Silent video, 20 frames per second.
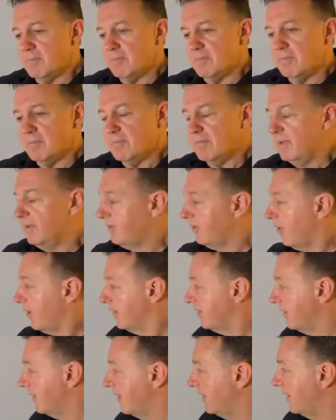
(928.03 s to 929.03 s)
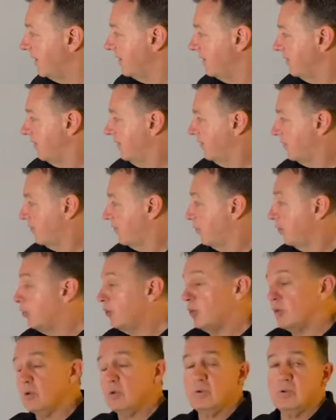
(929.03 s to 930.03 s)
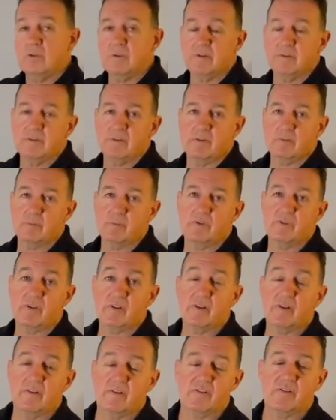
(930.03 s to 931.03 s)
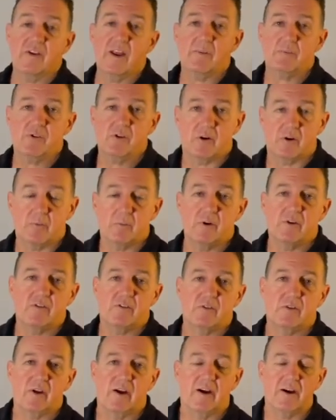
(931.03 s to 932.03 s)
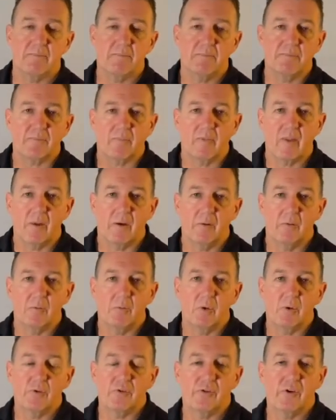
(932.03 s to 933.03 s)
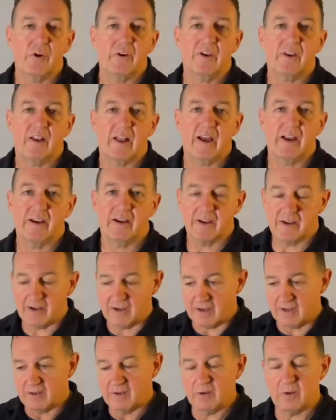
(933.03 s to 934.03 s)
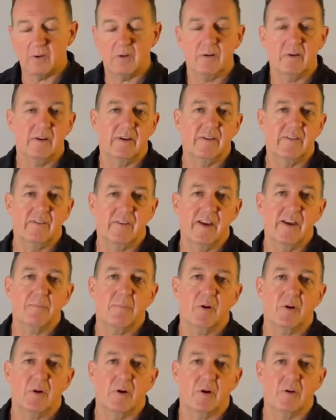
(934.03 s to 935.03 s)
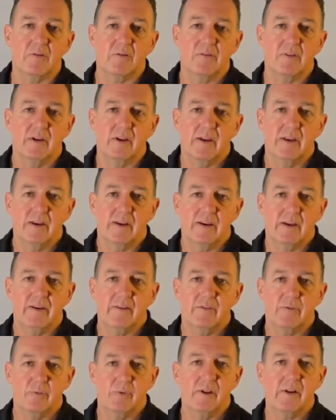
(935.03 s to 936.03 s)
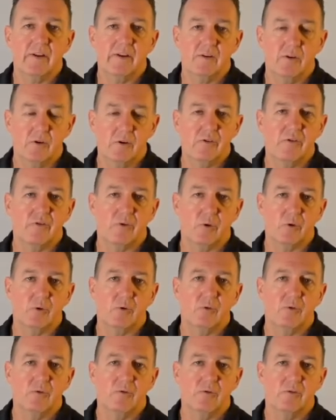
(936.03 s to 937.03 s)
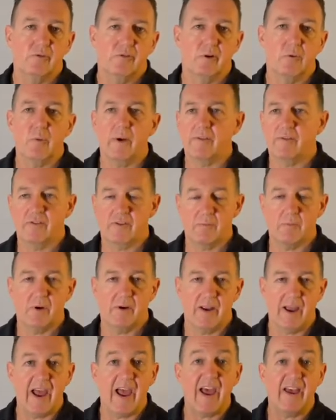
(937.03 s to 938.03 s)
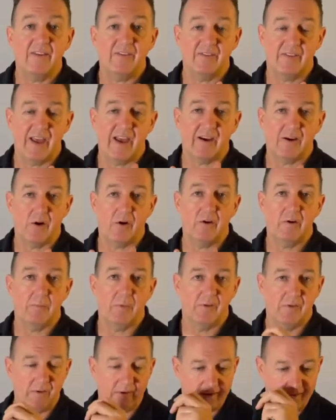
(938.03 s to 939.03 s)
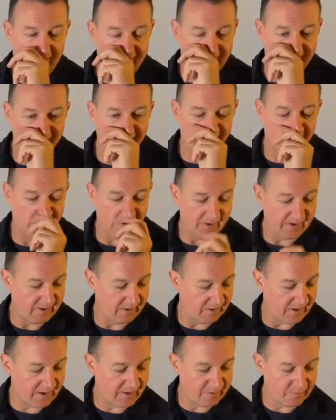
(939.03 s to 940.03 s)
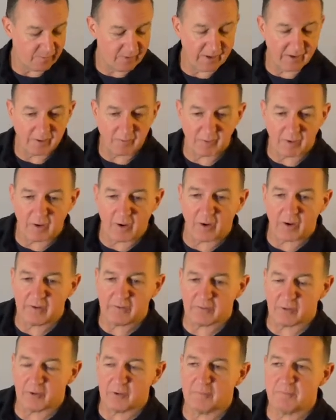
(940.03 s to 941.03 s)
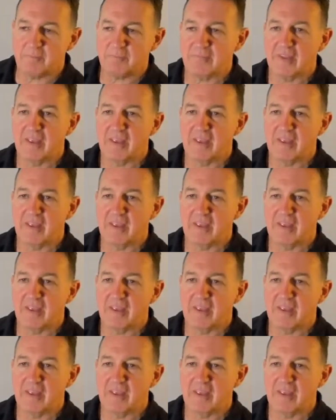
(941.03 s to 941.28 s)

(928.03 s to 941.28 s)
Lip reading: This idea, this tool, the Resilience Snapshot, which we'll circulate a little example of, is really useful for when someone has that kind of particular issue. And it really relies on,